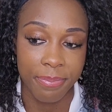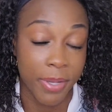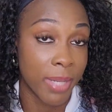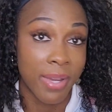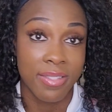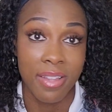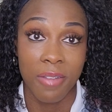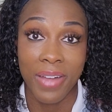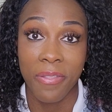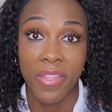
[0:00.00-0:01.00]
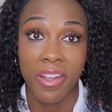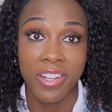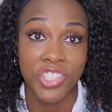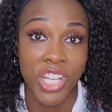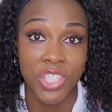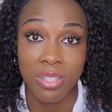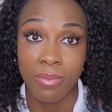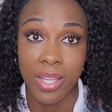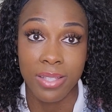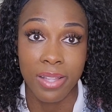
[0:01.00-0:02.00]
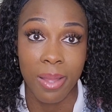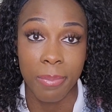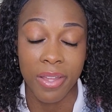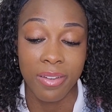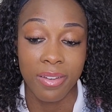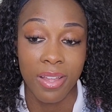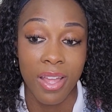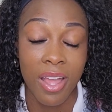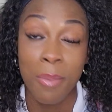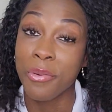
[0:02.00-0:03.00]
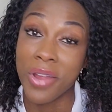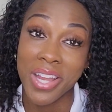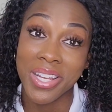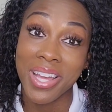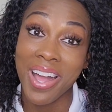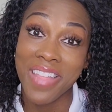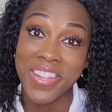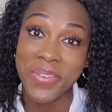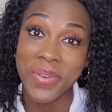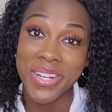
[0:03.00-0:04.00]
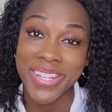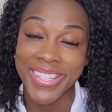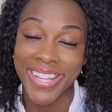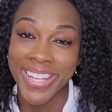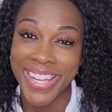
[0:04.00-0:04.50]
putting myself out there and changing some things up and praying to God that it works.